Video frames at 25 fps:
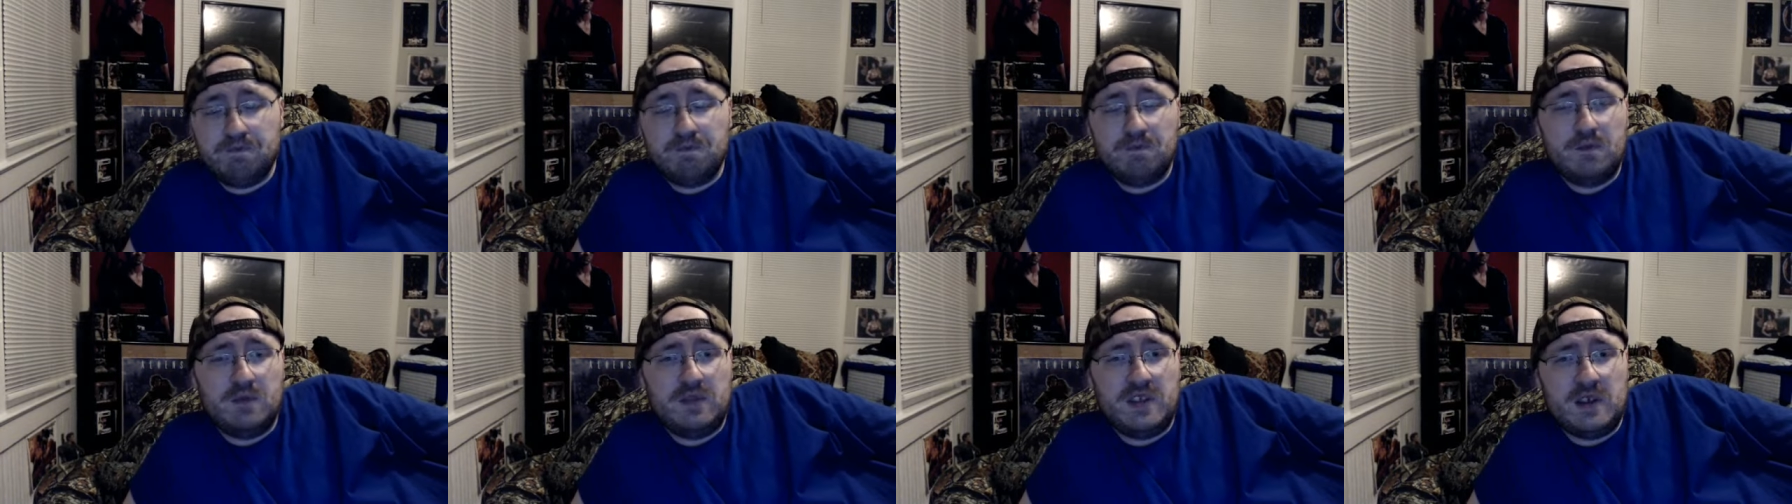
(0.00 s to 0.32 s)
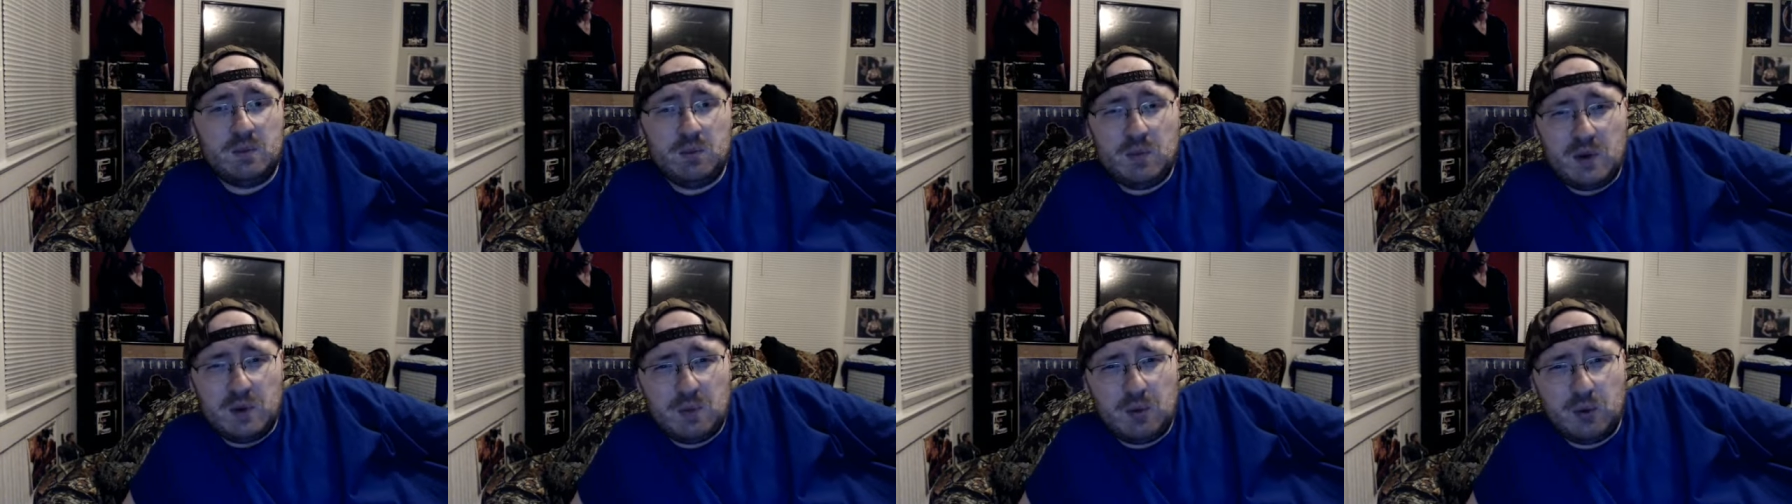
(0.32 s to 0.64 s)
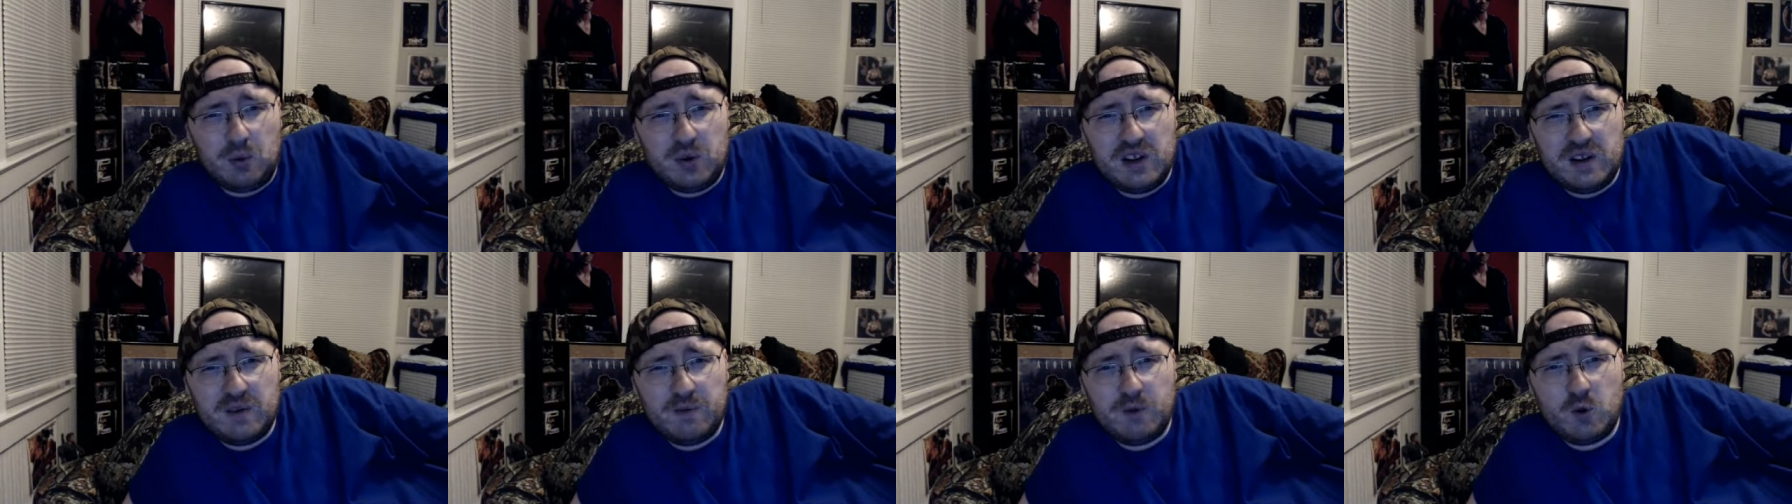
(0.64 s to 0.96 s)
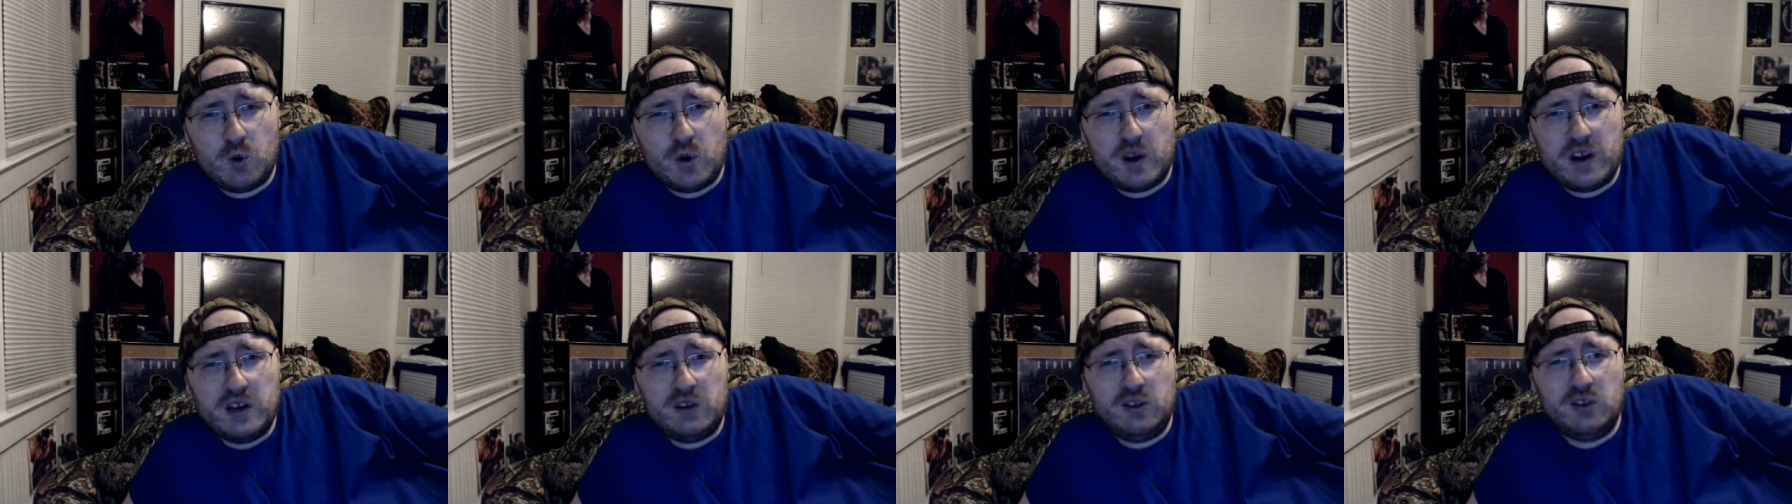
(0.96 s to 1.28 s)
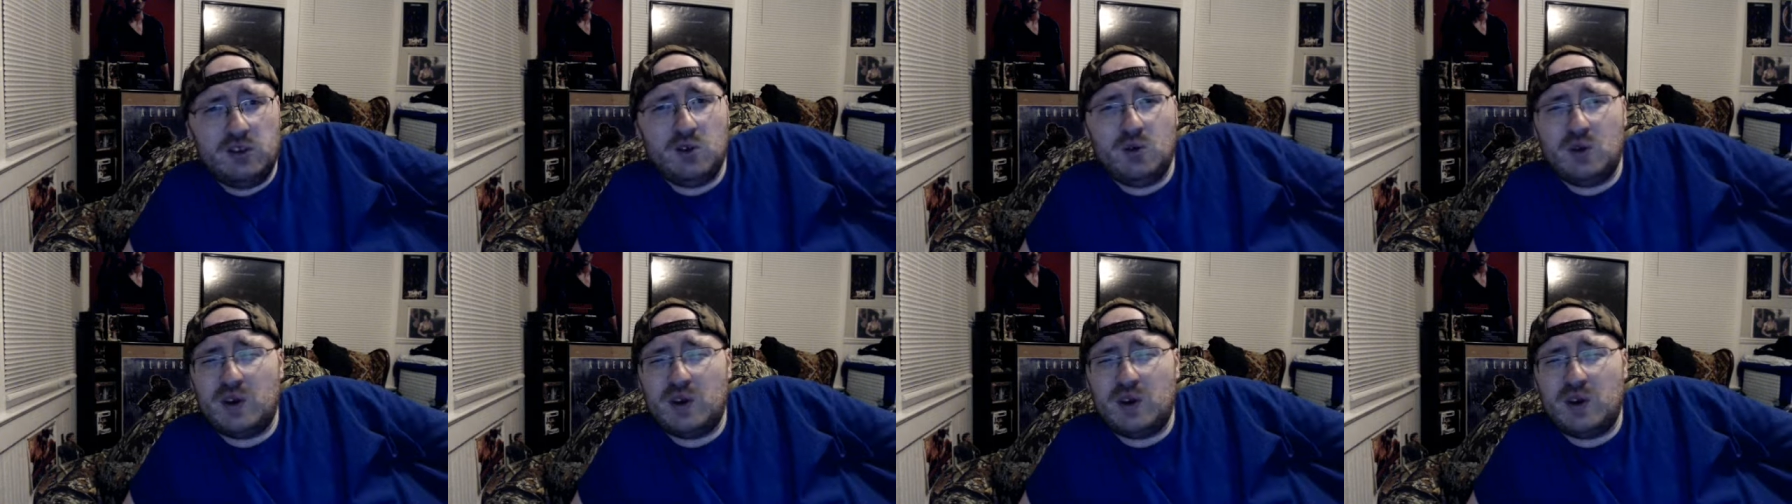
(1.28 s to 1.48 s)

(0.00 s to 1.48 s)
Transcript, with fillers: than people give credit to.